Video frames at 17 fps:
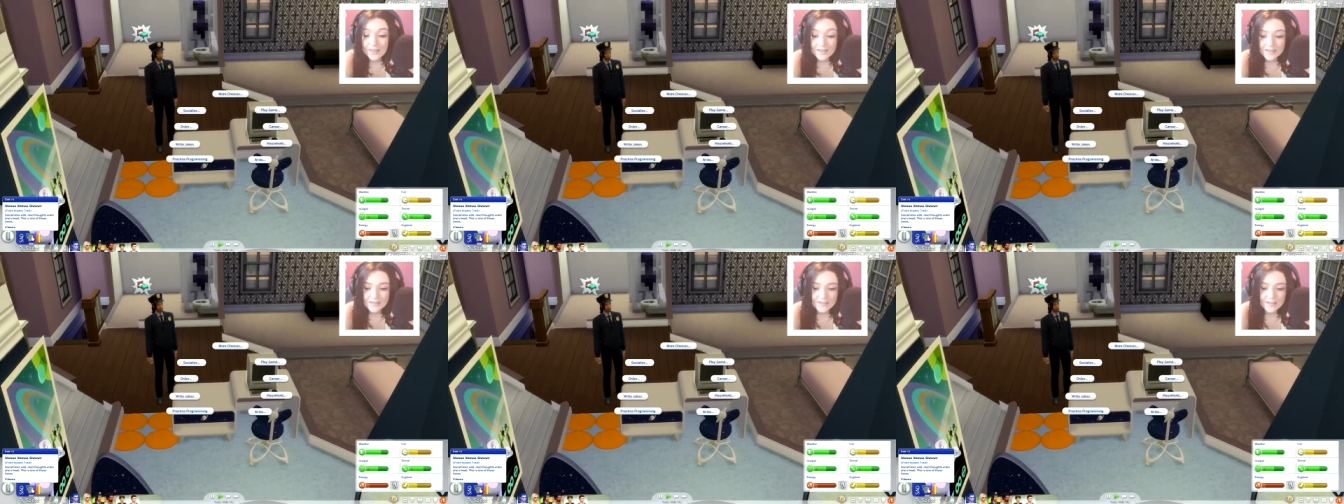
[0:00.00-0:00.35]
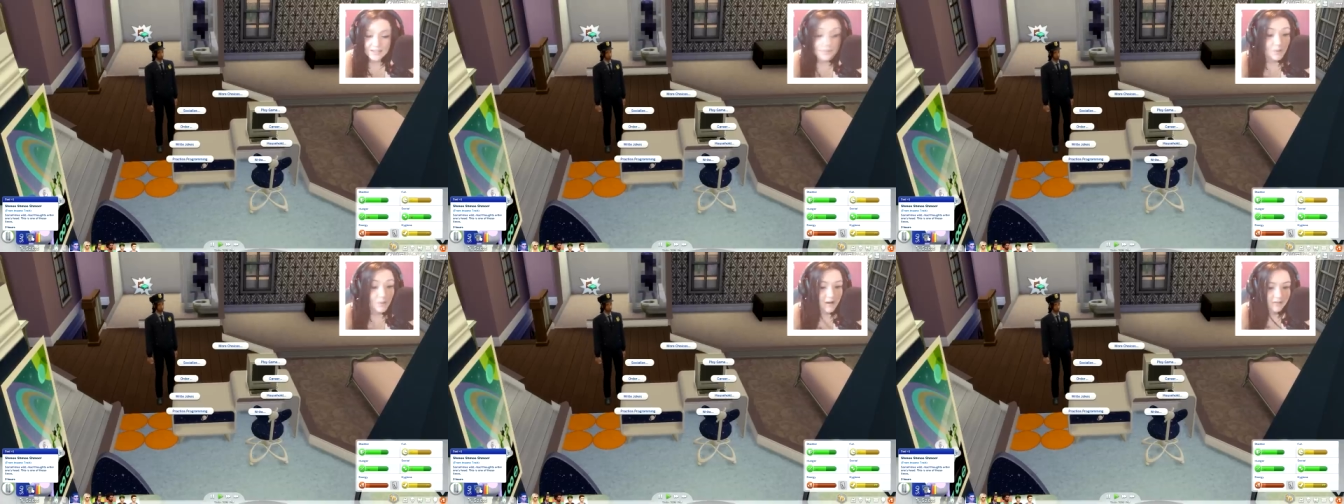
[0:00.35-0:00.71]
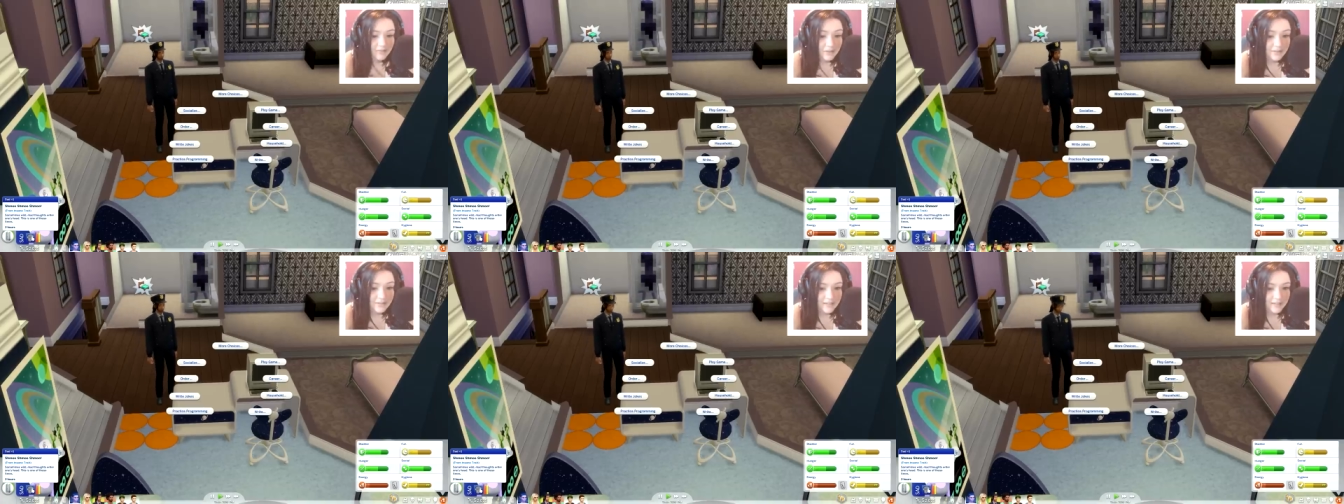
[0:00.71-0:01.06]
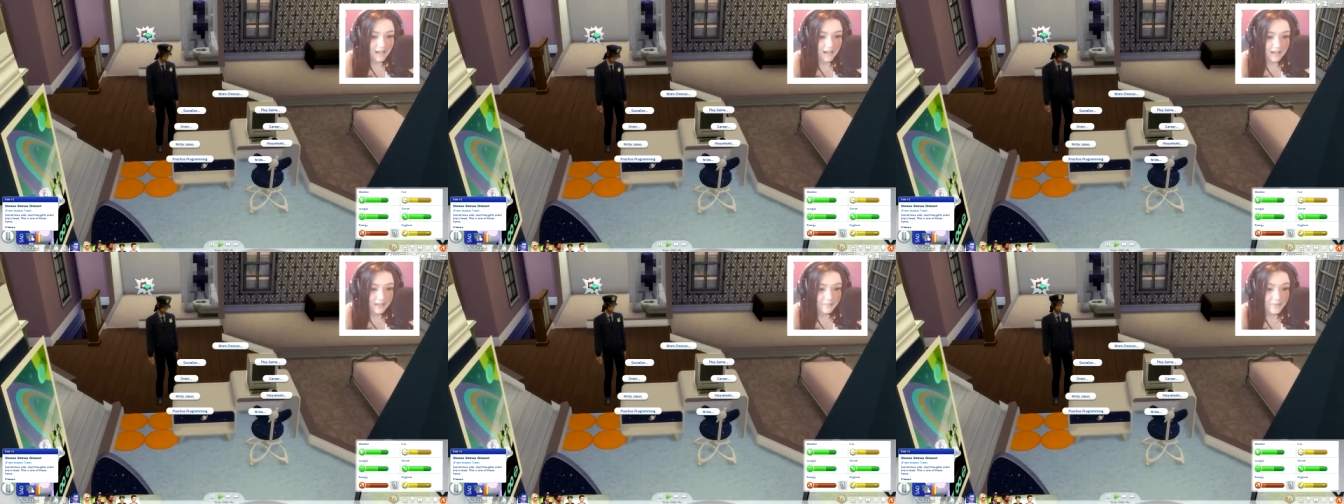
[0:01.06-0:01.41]
This is one of
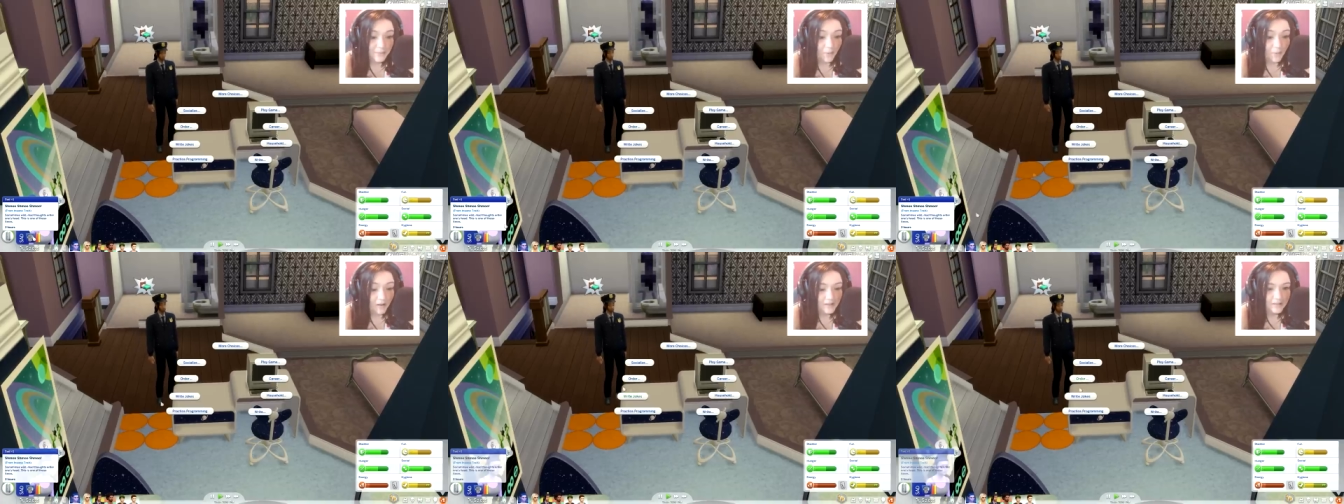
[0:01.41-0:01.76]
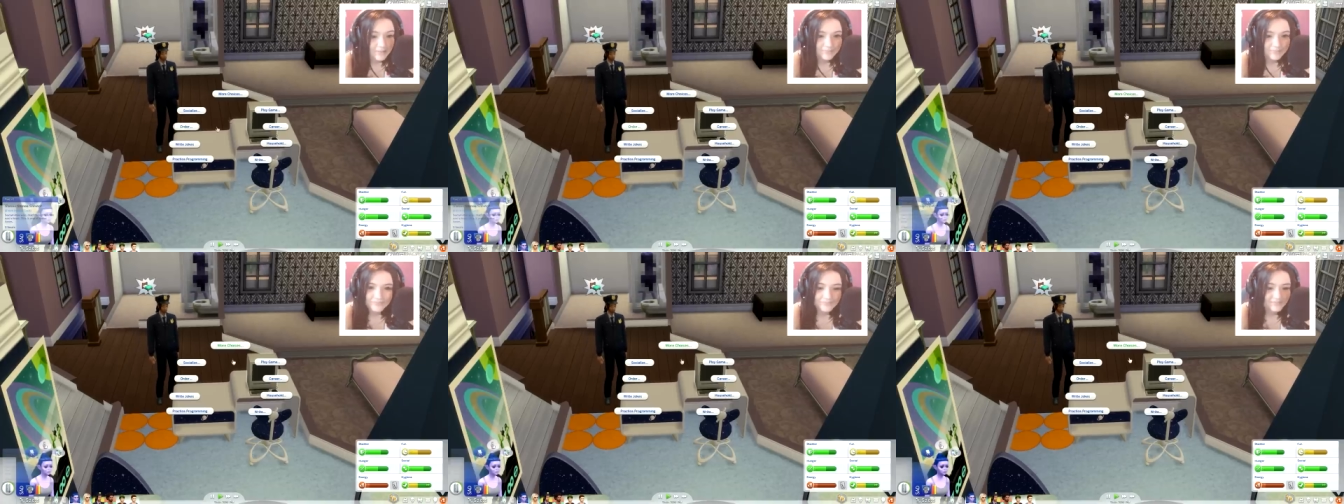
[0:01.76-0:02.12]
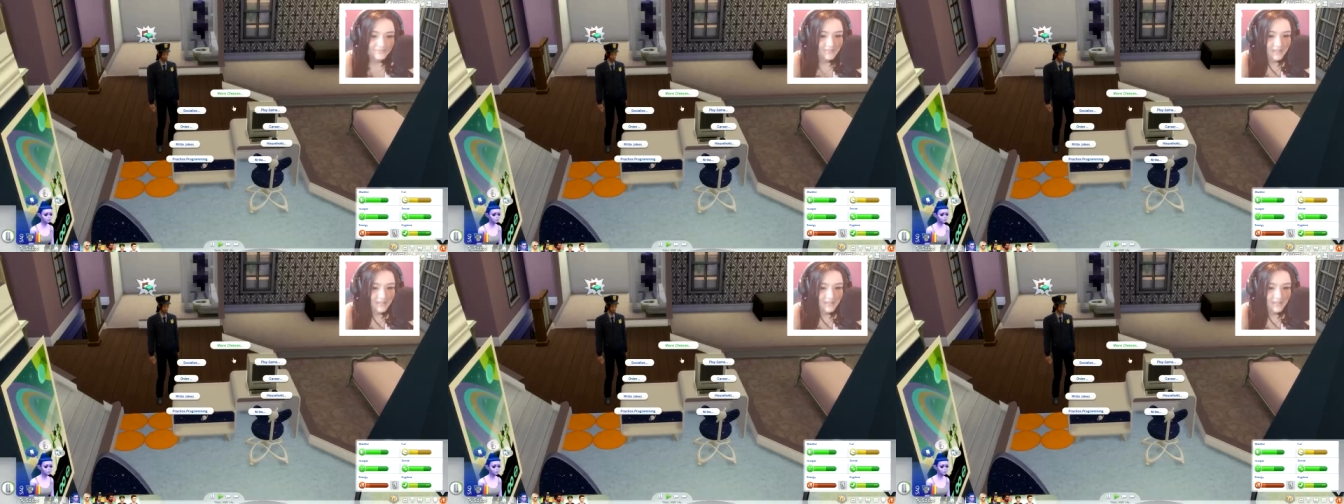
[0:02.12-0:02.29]
those times. Well,